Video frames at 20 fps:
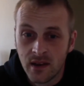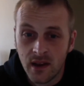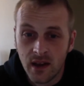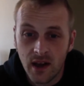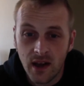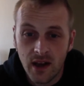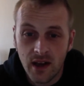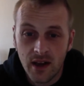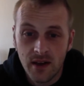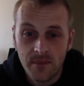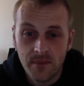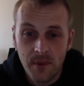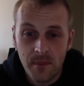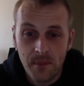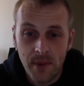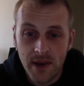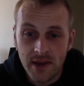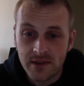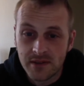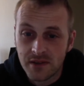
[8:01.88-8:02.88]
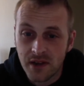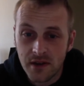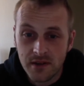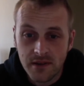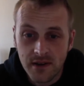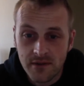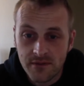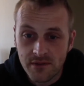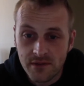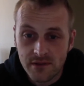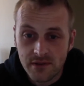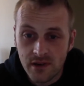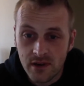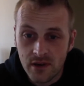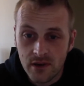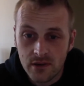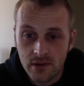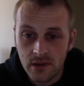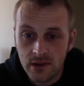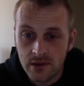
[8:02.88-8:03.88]
It makes no difference at
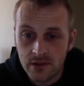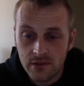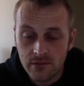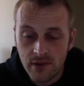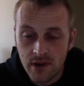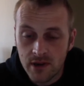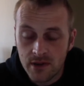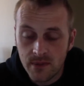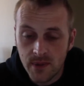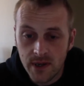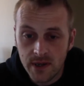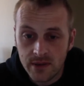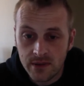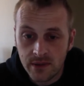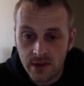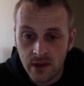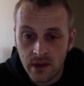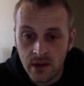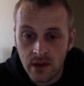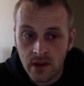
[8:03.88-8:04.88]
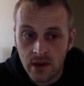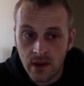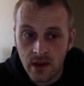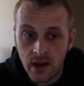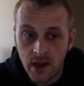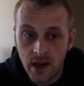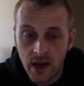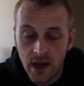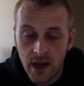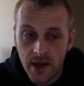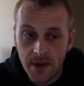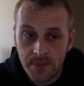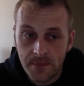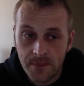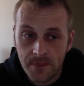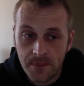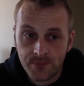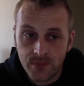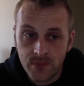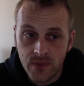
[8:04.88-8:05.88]
all in the real world.
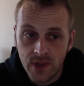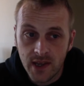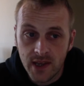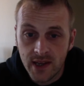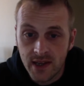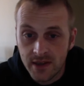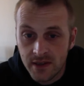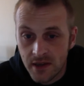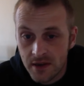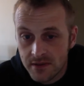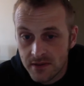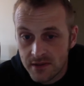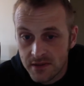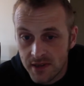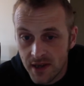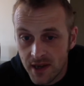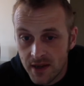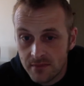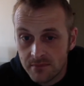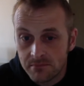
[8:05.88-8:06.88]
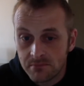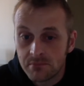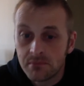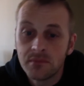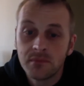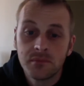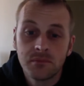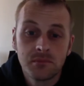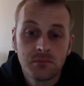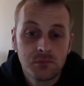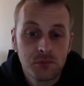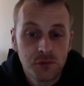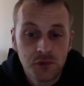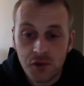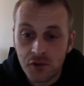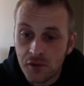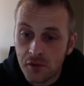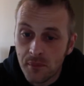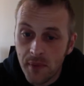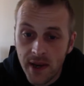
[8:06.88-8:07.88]
You can notice it,
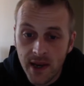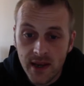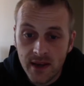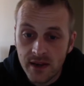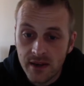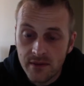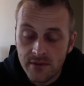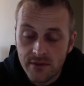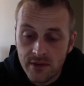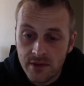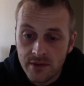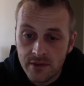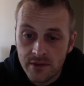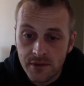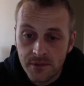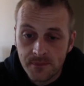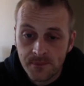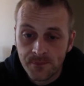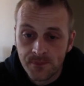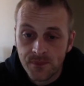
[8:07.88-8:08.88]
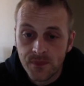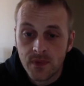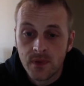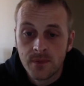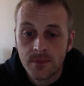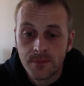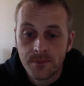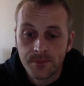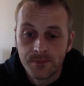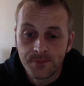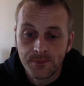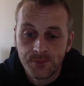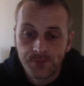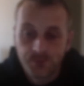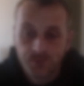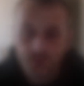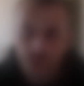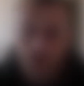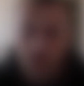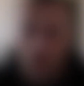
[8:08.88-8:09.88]
doesn't make a difference.
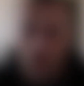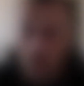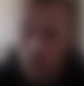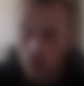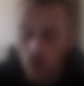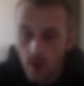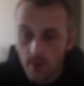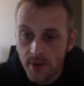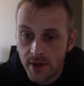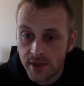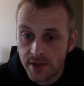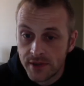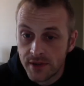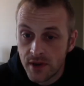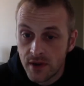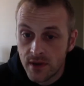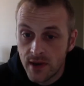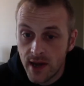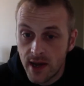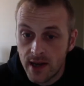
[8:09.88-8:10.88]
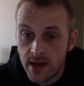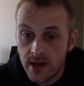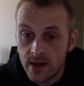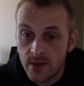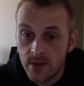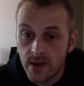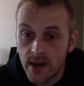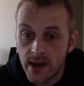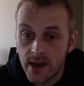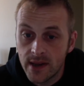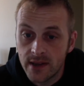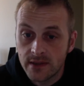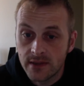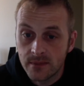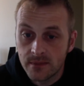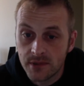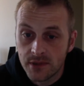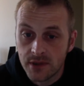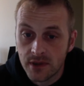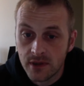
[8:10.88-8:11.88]
What I'm going to do now is
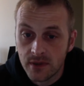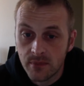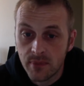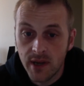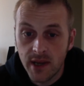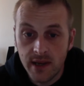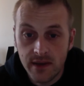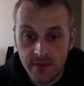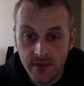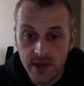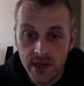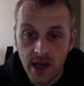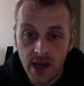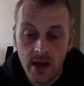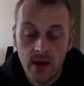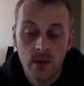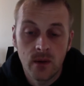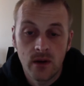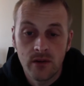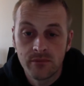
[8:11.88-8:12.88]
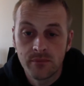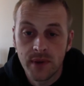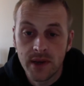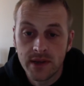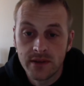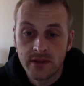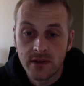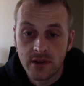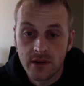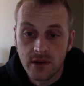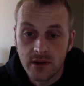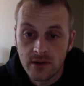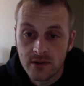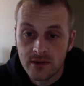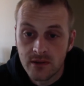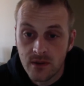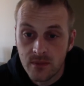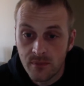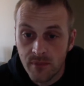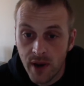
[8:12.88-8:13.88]
I'm just going to play the video of me talking
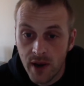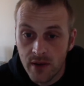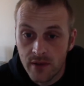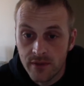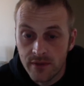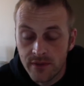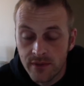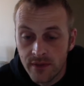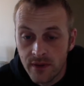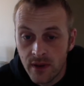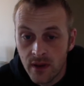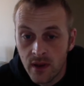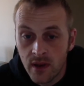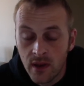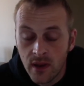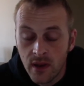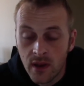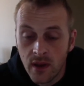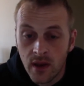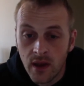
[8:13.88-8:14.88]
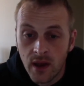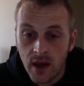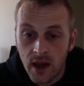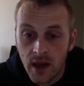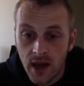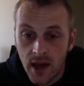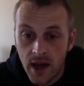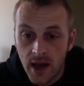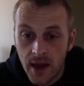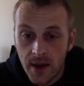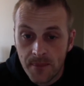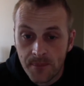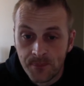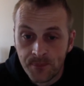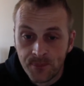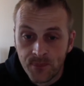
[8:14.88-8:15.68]
to them both, and